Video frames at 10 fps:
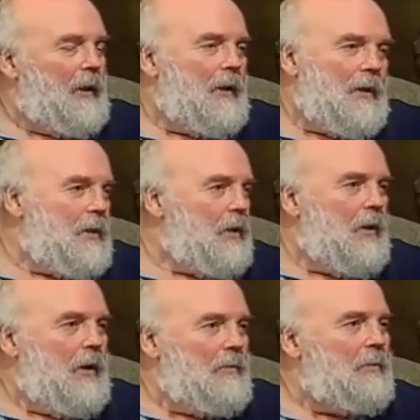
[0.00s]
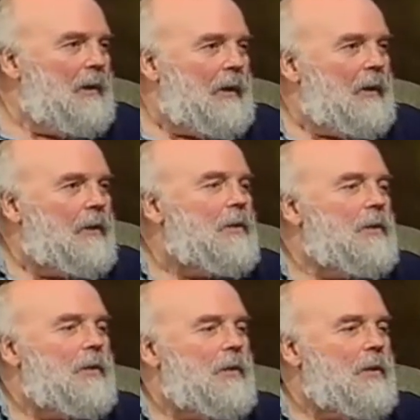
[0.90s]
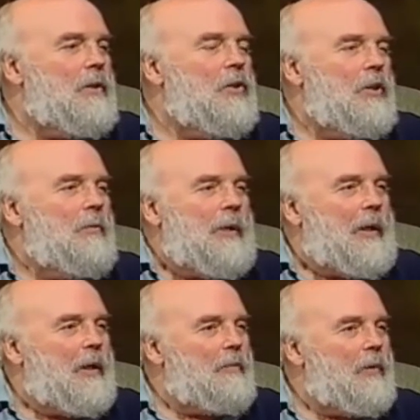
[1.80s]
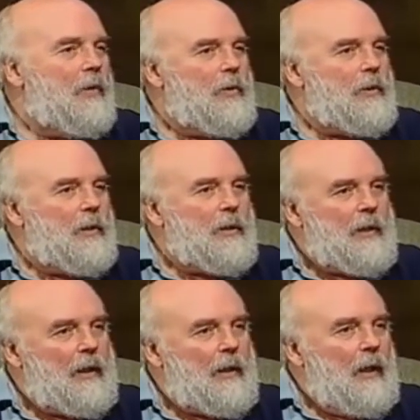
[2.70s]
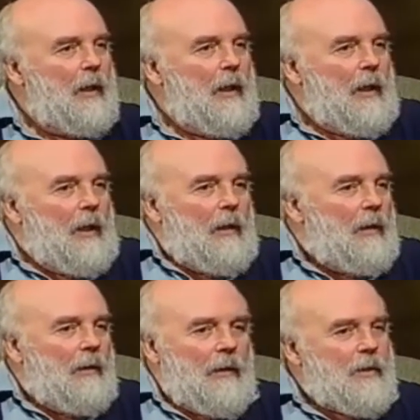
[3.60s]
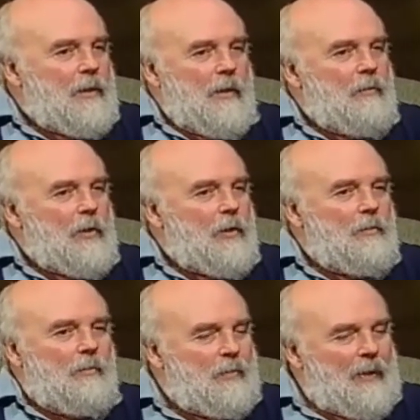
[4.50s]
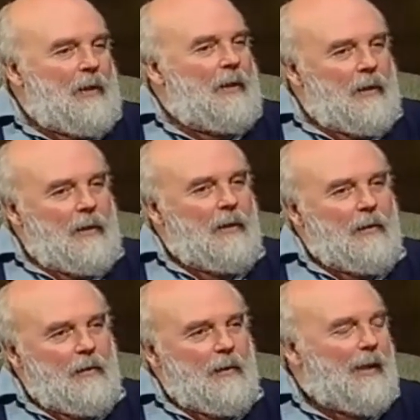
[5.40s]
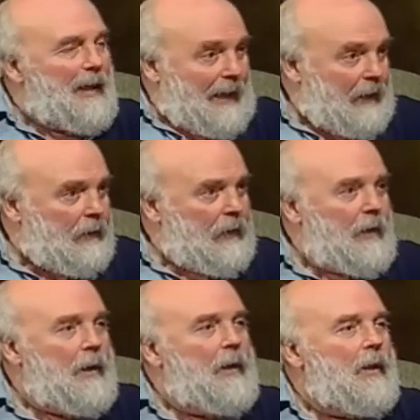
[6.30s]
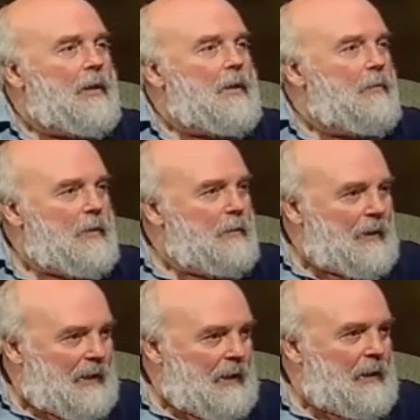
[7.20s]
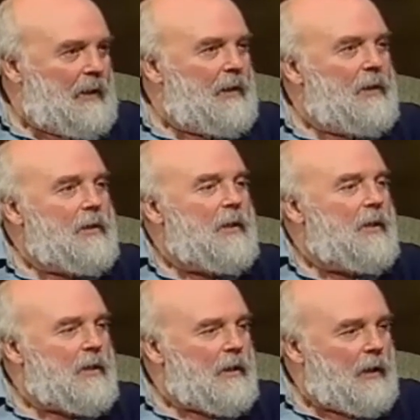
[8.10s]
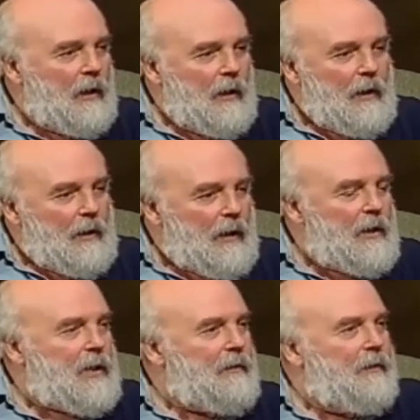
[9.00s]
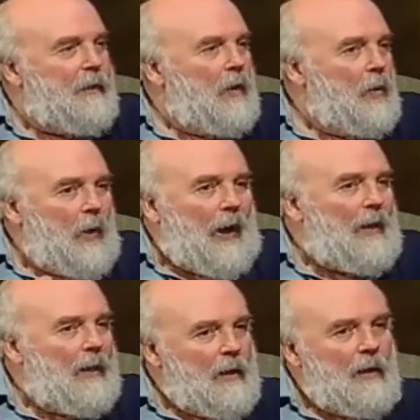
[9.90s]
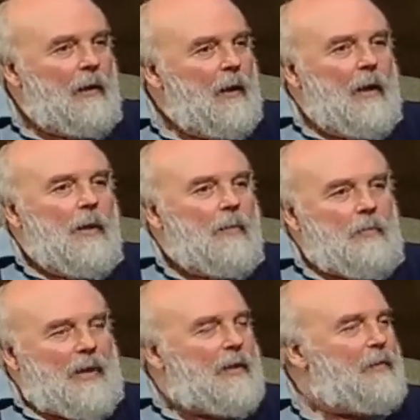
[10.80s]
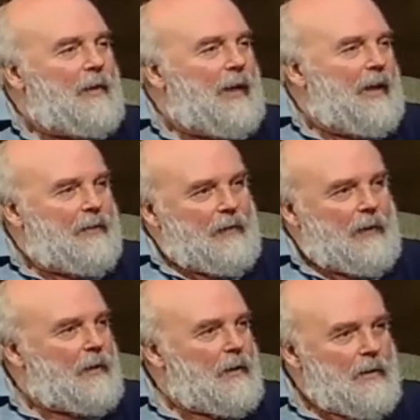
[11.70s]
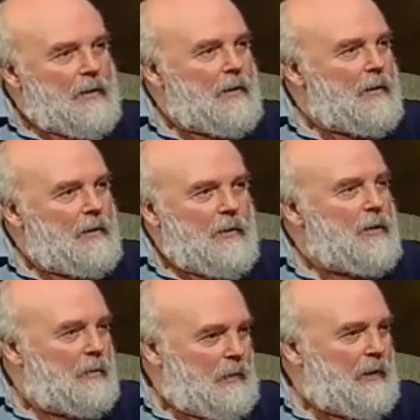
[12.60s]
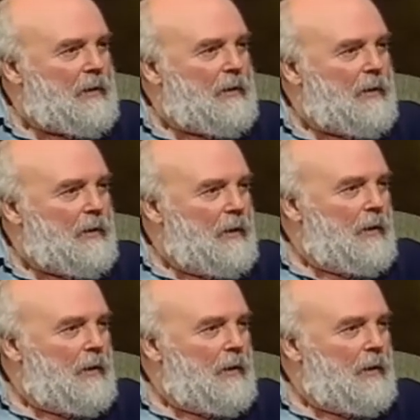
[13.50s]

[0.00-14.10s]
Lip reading: There's a complex decision-making process that there seems to be clarity, there seems to be ease, there's a easy flow, and the painful affect has disappeared.